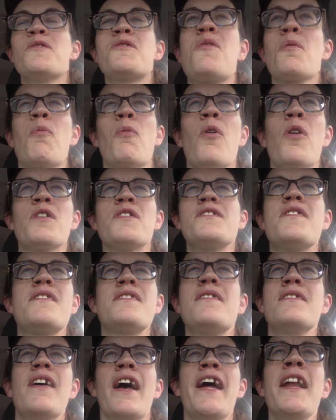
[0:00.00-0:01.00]
towards
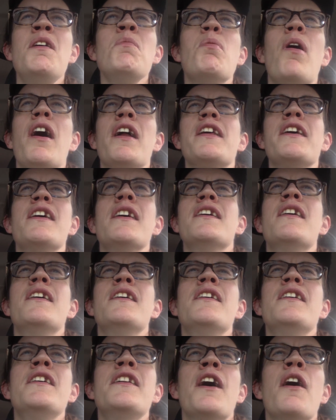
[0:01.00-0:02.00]
anybody.
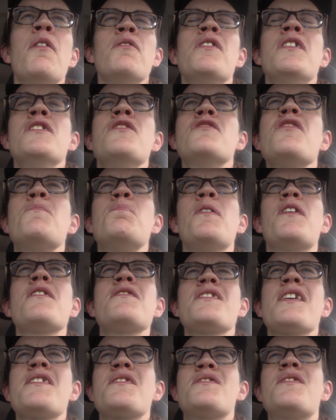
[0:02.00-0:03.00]
You know, just
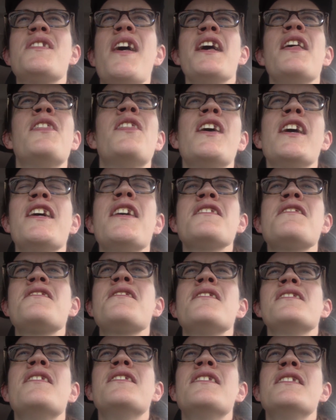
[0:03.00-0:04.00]
because I say things
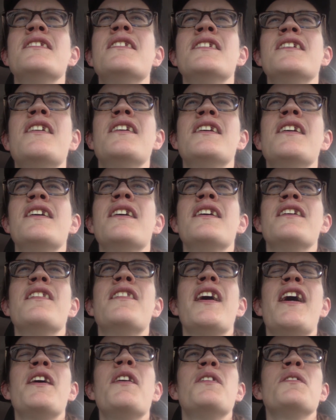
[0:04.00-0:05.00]

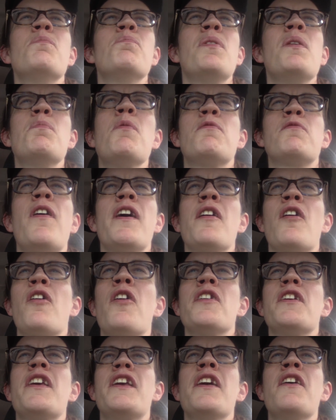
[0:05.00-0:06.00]
that people find
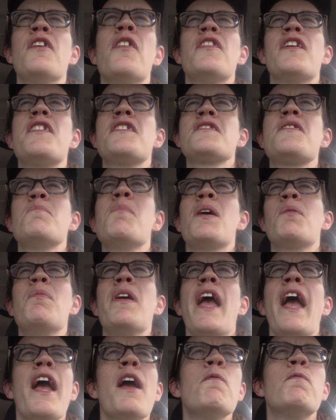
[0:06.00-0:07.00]
hard to hear, that doesn't make
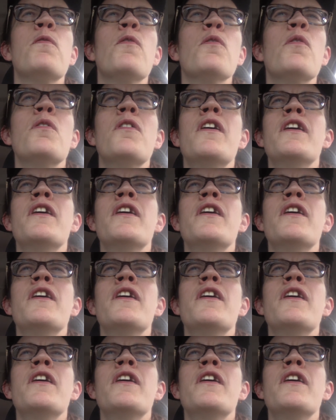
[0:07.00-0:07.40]
me hateful.